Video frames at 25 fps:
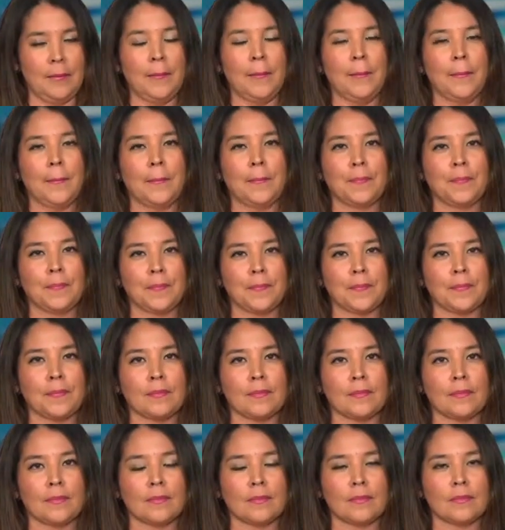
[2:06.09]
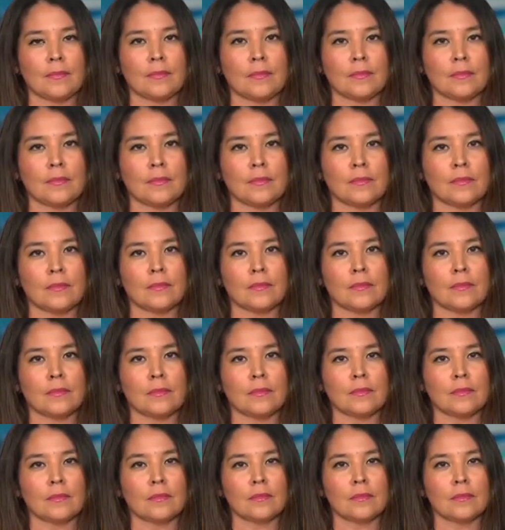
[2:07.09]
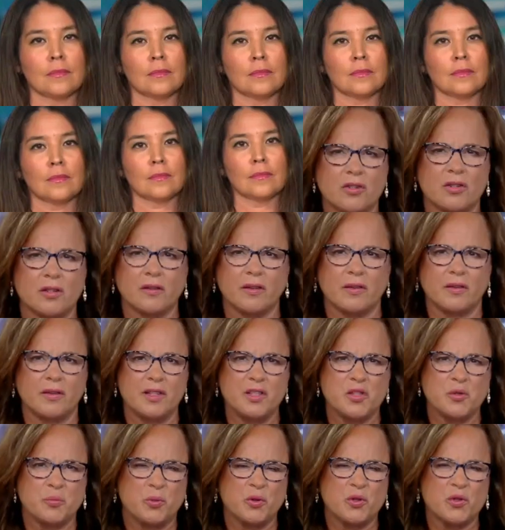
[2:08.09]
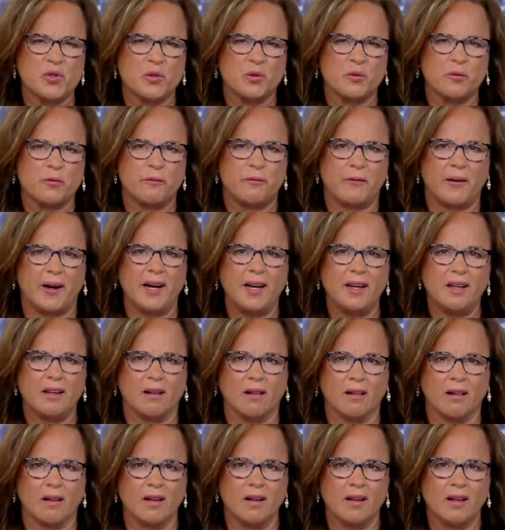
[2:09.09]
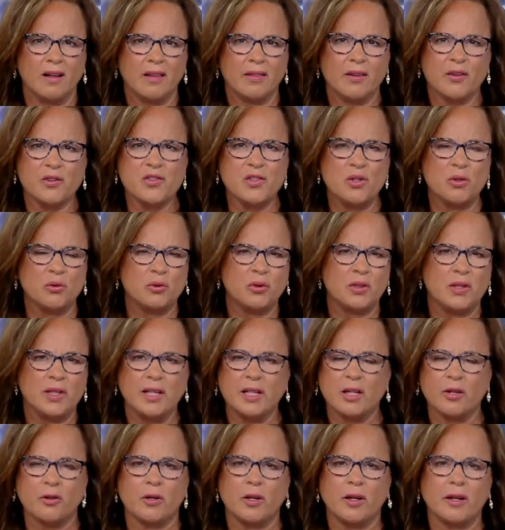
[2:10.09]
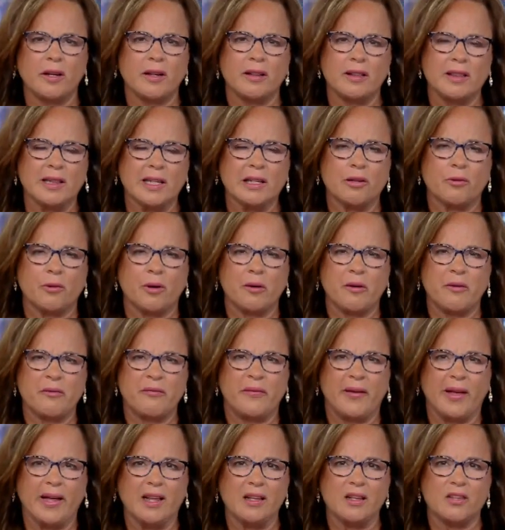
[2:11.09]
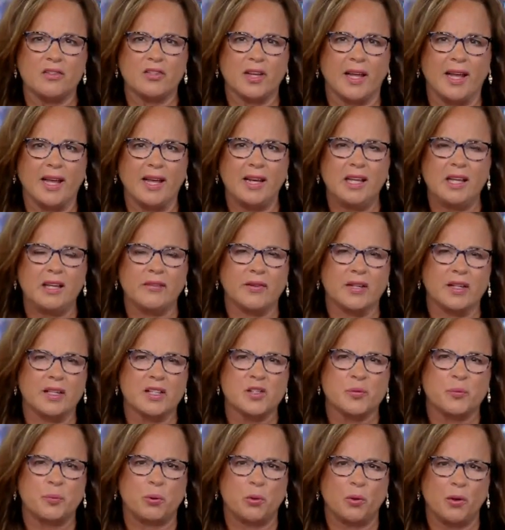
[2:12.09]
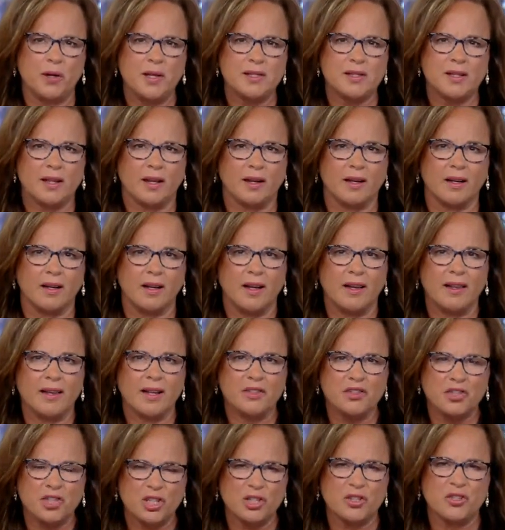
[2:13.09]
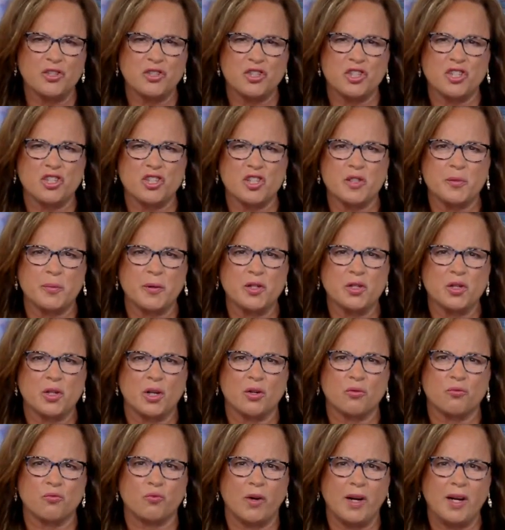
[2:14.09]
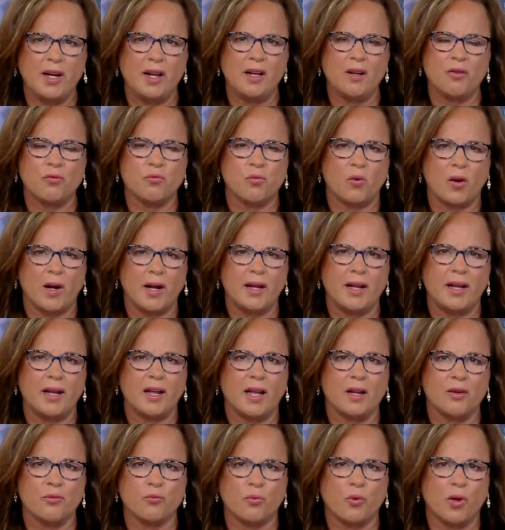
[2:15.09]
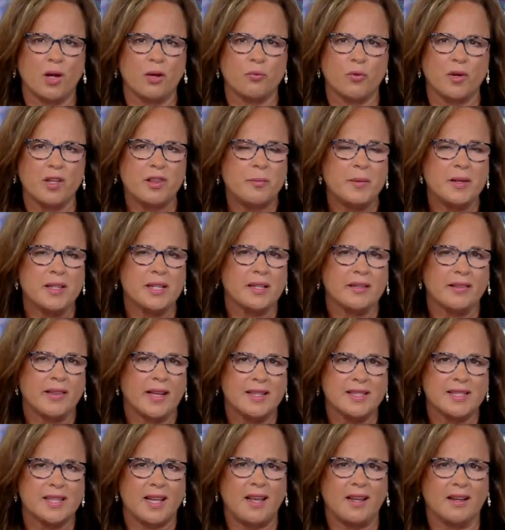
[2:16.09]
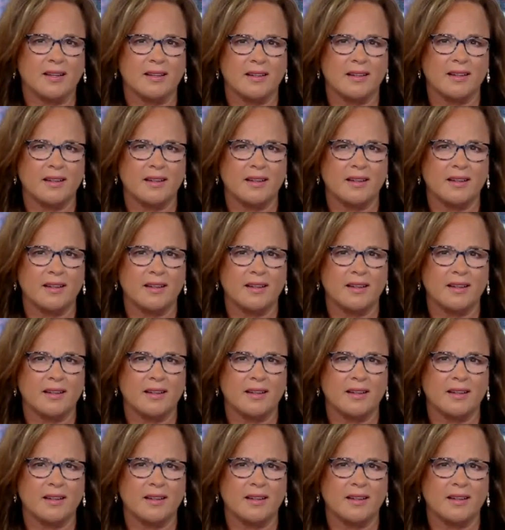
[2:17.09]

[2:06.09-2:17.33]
Bruce Friedman, he told Fox News Digital that these books are vile. There's no literary, literary value to any of it. It's poison. That children should just be taught reading, writing, and arithmetic. That's it.